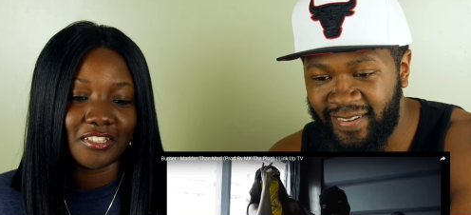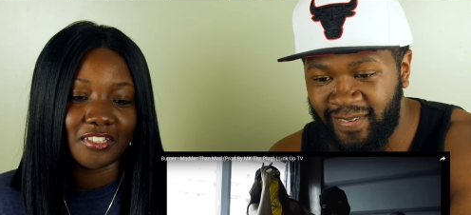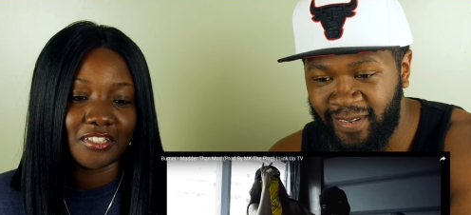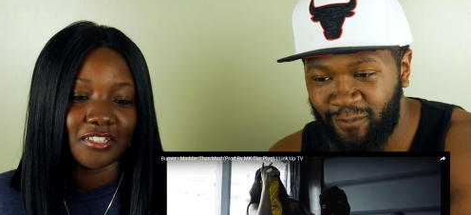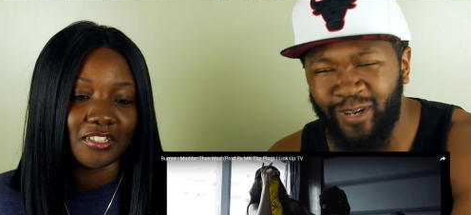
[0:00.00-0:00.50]

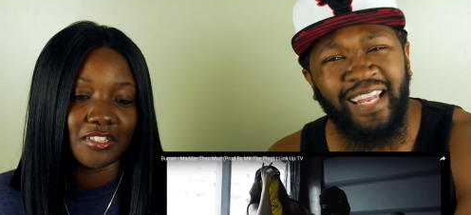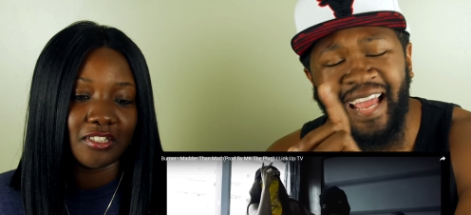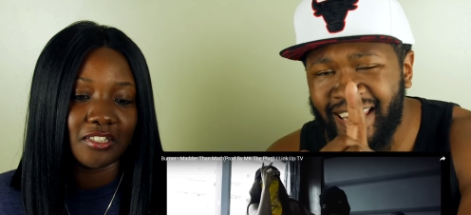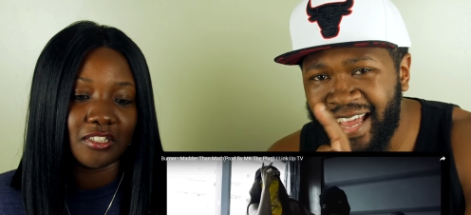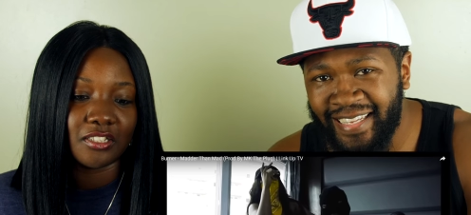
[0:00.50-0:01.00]
Speaker 1: note. We
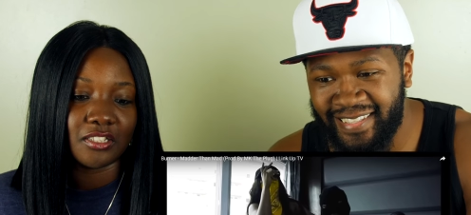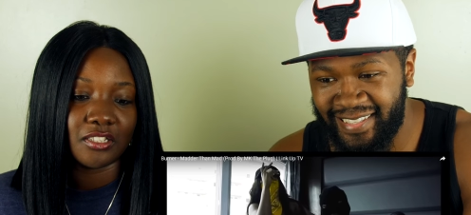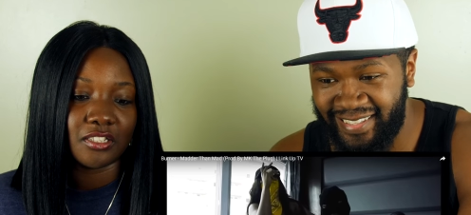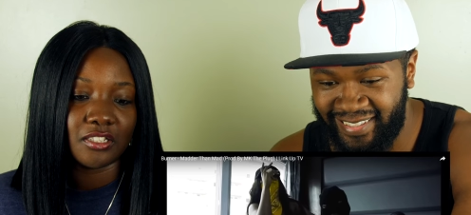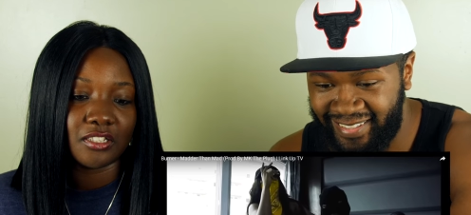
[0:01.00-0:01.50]
like that
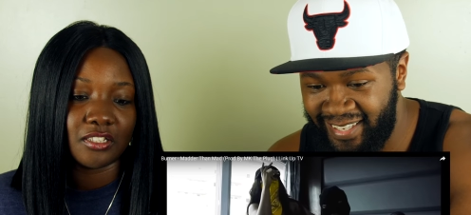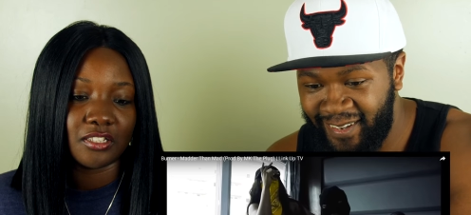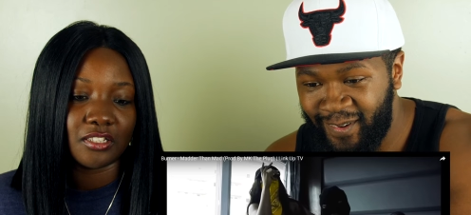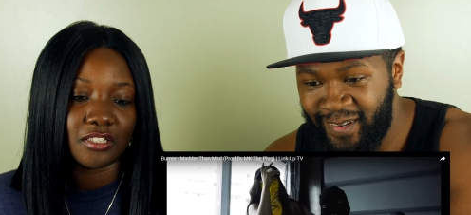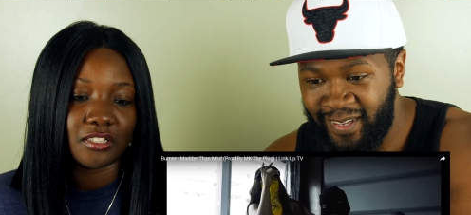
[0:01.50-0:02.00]
accents.
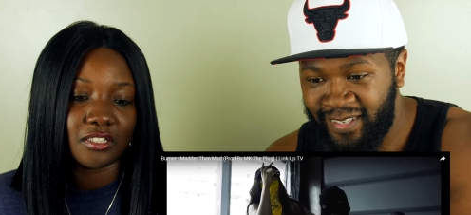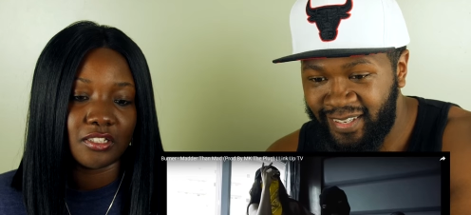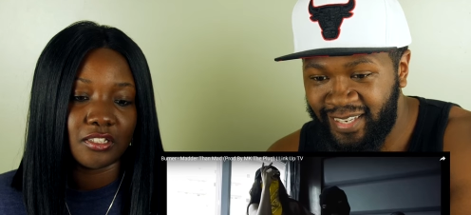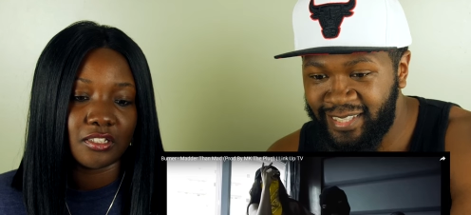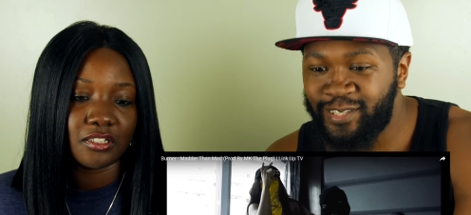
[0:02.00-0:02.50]

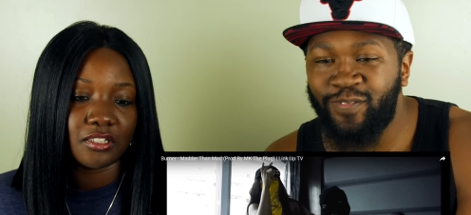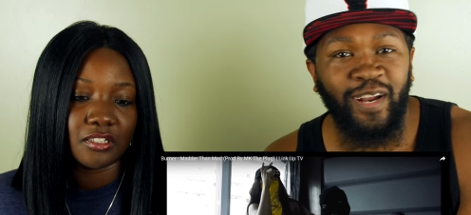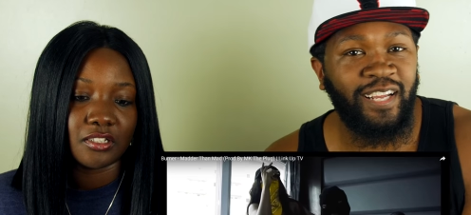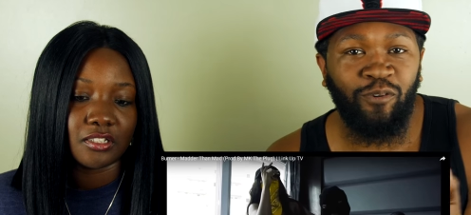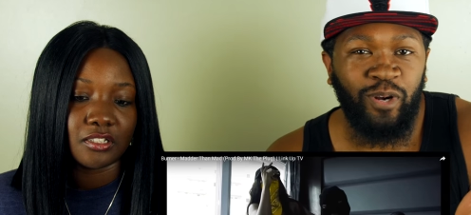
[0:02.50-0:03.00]
They're just
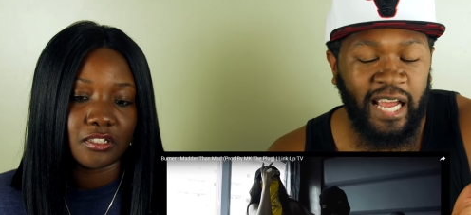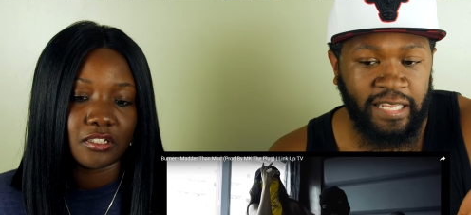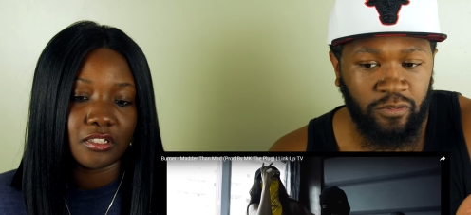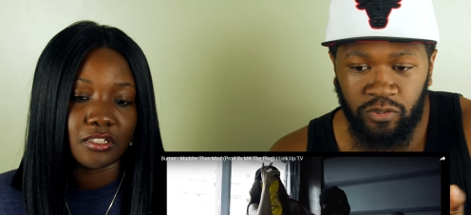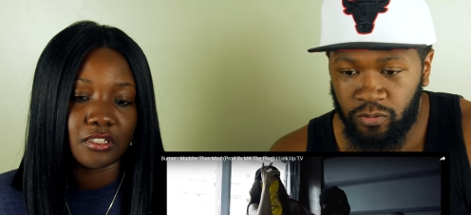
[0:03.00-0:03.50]
funny because we're
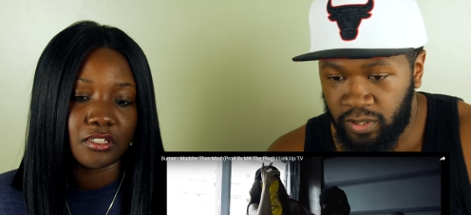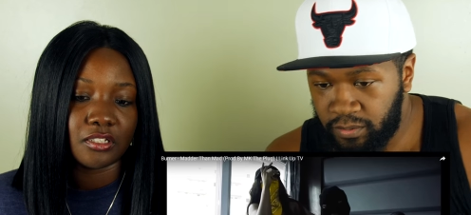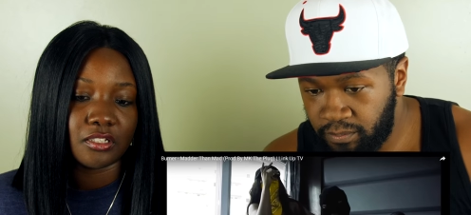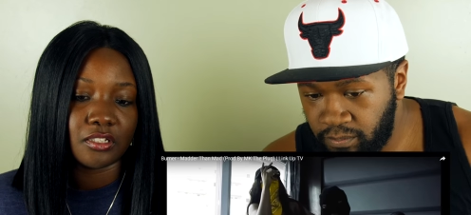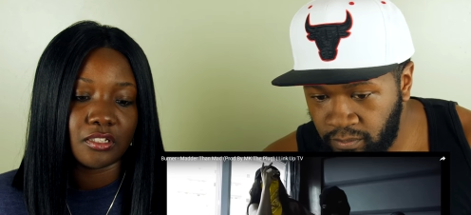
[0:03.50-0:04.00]
not used to
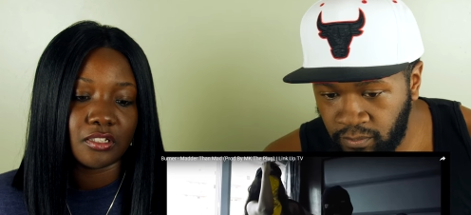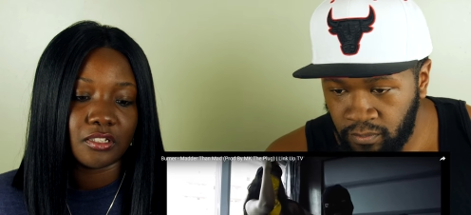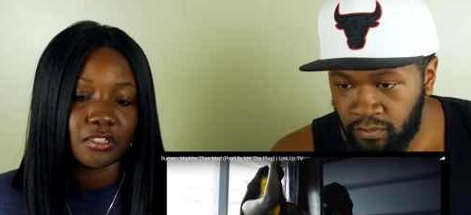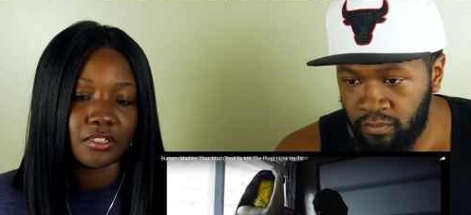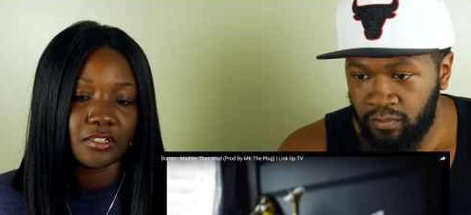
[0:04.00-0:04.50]

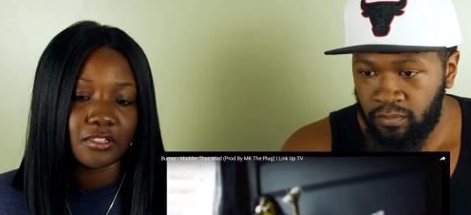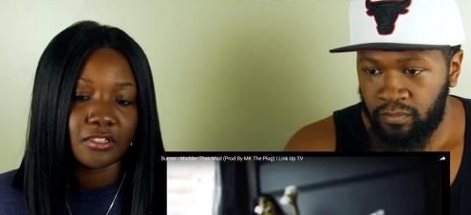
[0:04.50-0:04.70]
it.